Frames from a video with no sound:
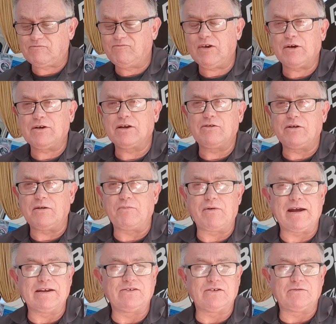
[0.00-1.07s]
very good
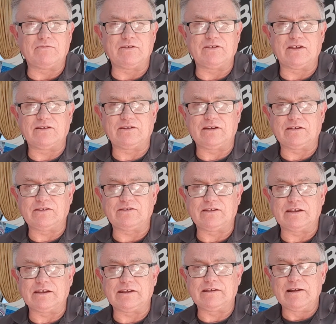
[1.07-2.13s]
abrasion resistance,
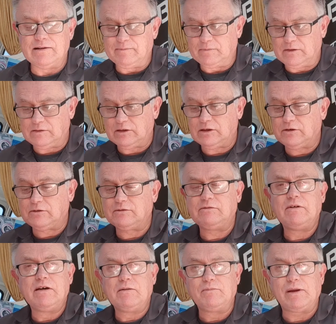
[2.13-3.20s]
the old
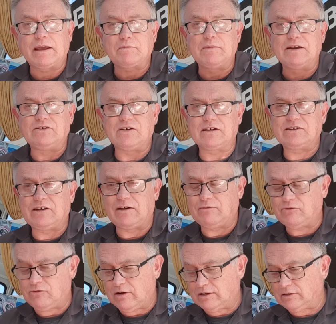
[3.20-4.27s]
Black Magic tough
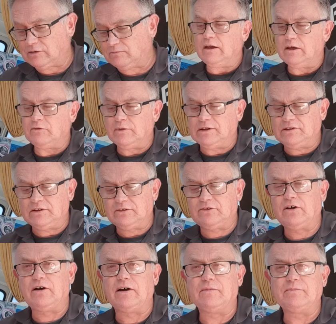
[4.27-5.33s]
trace. In recent
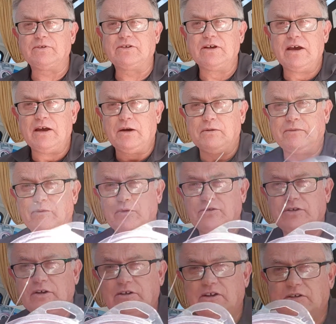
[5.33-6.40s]
times we've
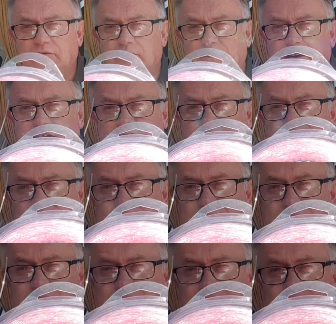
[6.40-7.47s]
also just released
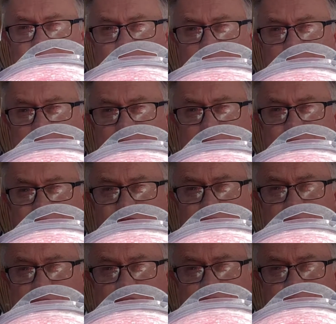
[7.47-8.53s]
the pink
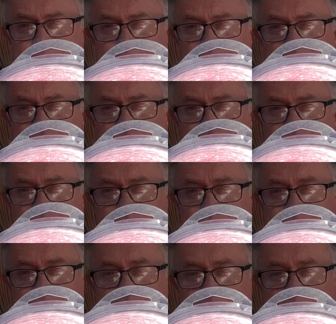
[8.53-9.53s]
trace, the pink shock leader